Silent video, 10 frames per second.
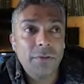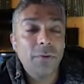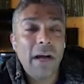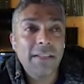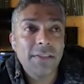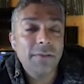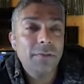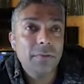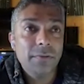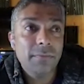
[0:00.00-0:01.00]
to answer
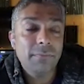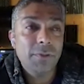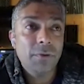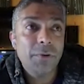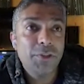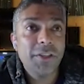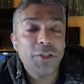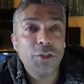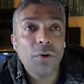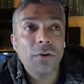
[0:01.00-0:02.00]
your question in
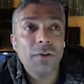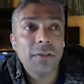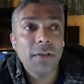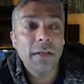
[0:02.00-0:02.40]
short,